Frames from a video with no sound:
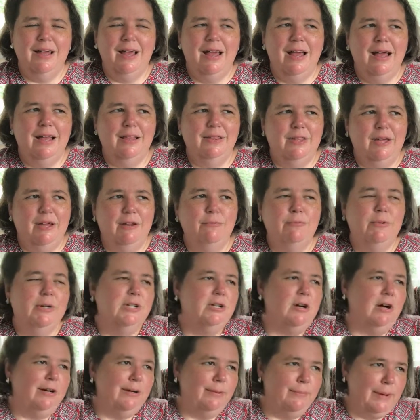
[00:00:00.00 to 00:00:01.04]
and then we
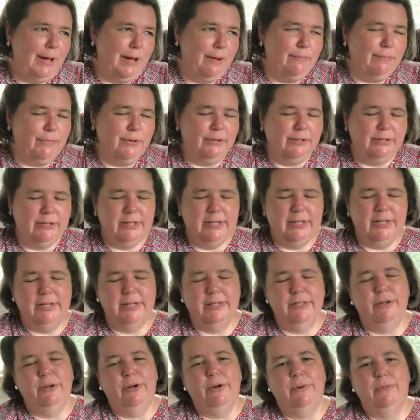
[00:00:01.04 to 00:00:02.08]
talk about mercy in
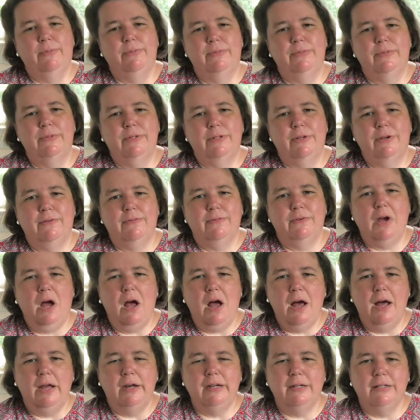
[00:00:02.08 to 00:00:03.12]
terms of
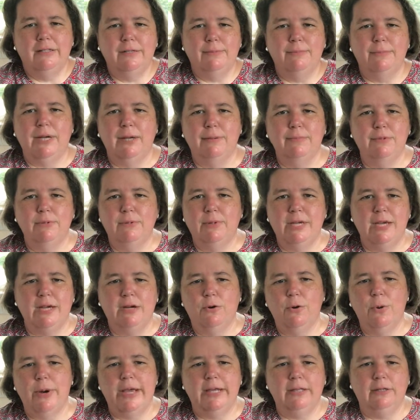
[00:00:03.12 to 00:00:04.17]
God, and sometimes we
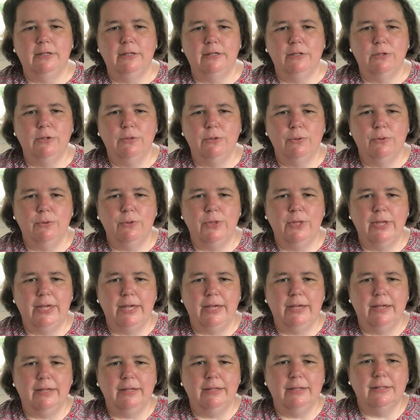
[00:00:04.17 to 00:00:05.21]
equate the two
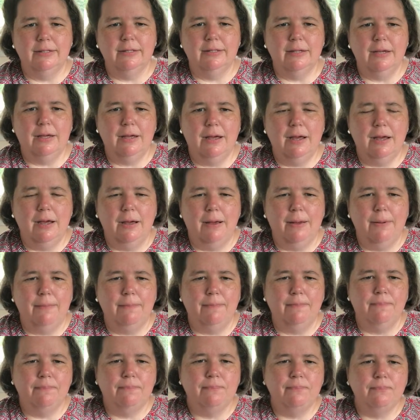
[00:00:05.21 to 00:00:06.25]
things.
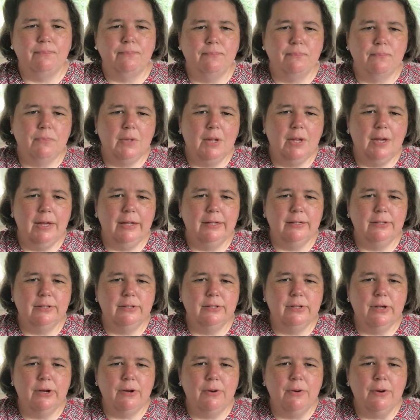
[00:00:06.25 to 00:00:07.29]
Um, and
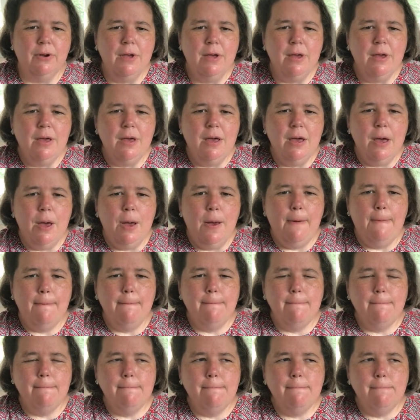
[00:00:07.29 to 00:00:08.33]
so
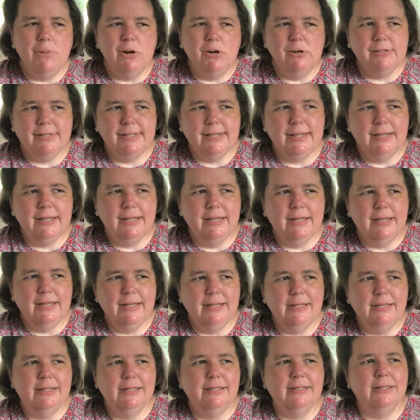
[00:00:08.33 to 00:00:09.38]
mercy
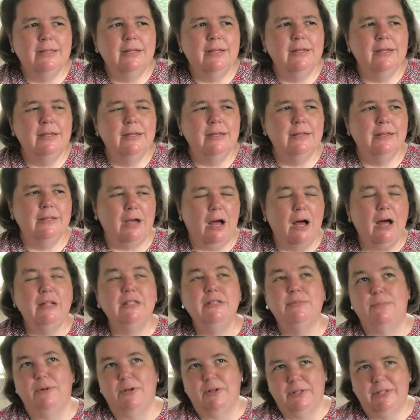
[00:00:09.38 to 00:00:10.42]
is,
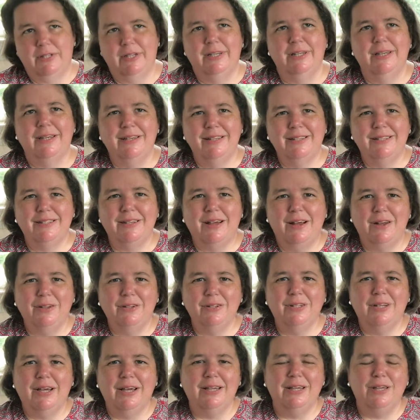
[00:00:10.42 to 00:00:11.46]
God's mercy is
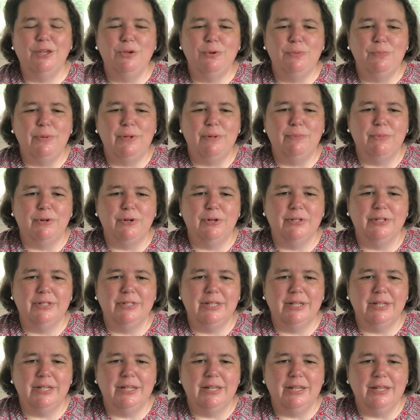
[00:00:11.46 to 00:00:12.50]
unlike human
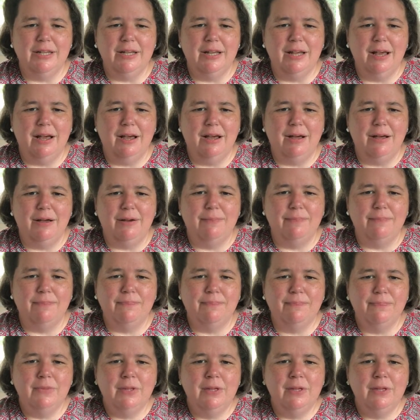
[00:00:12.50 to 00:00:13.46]
mercy. Um,